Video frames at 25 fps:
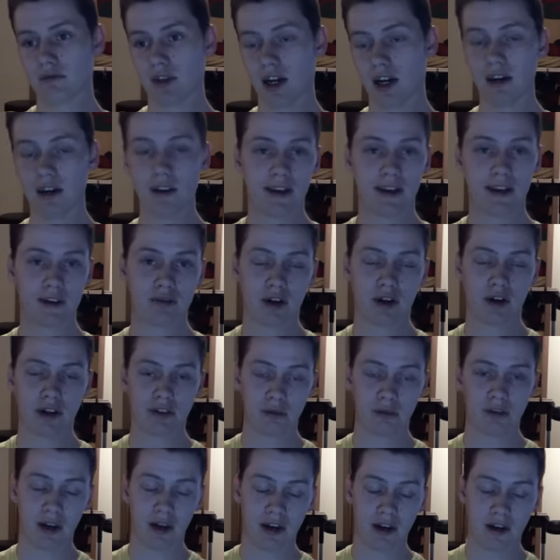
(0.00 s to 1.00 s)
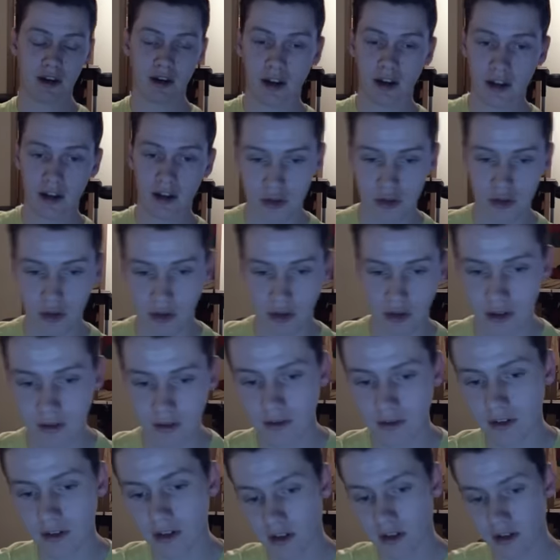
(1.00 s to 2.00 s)
I liked WrestleMania. I enjoyed
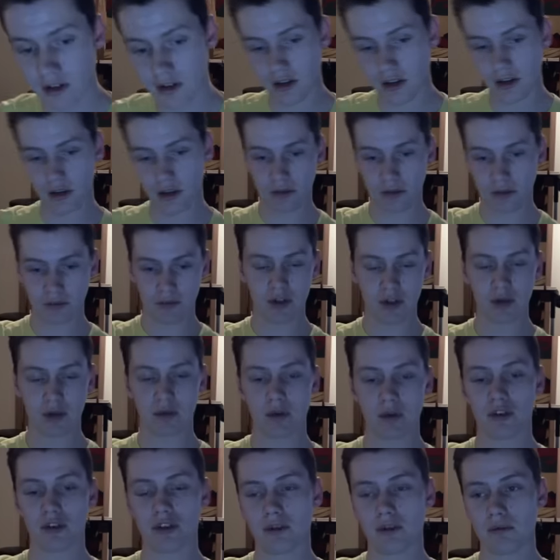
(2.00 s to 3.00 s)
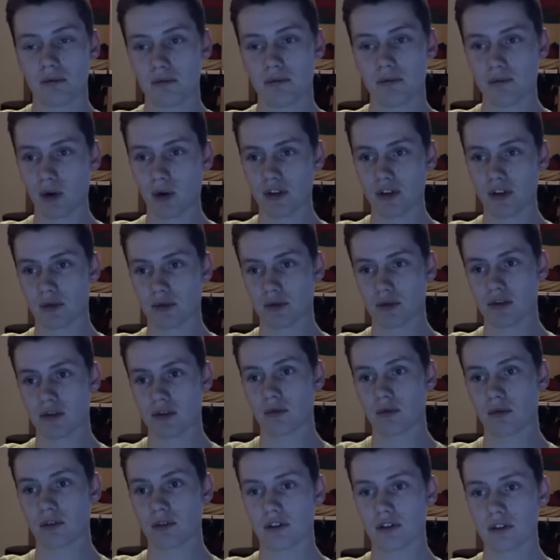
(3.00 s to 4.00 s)
it. There, you know, there were some points where
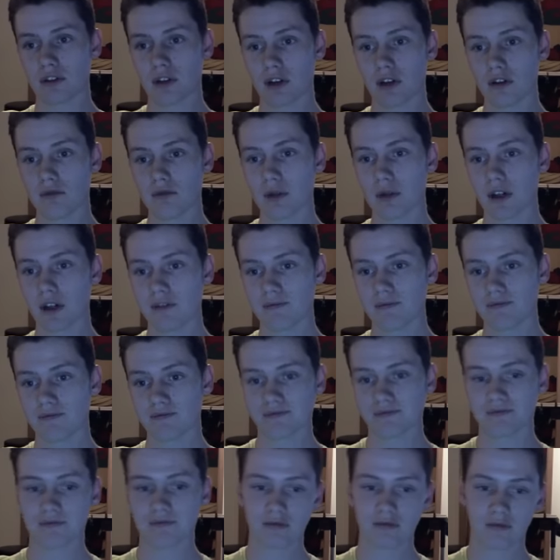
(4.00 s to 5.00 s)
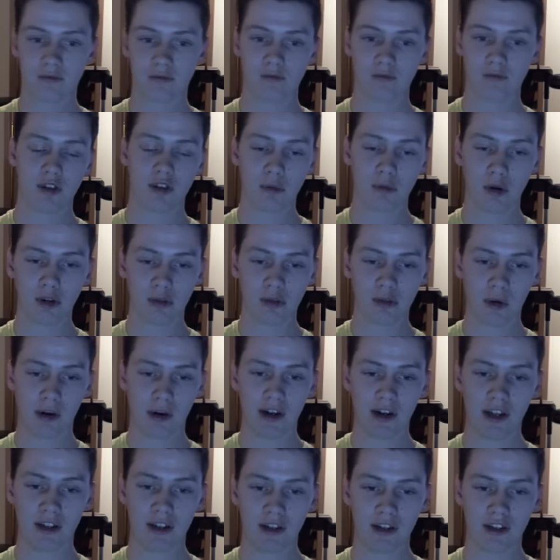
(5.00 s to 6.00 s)
it was slow, but for the most
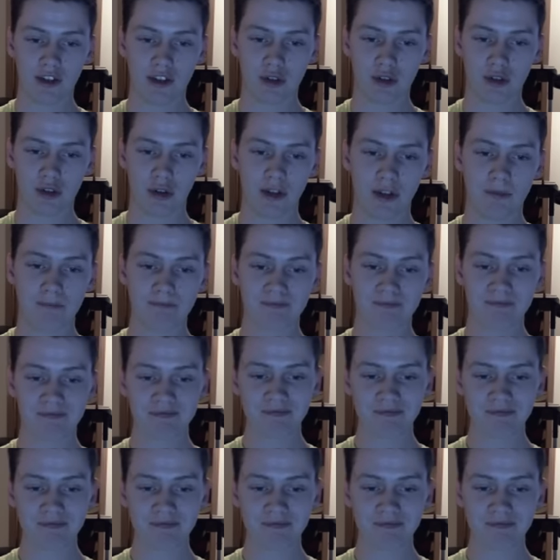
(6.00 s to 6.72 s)
part, I did enjoy it.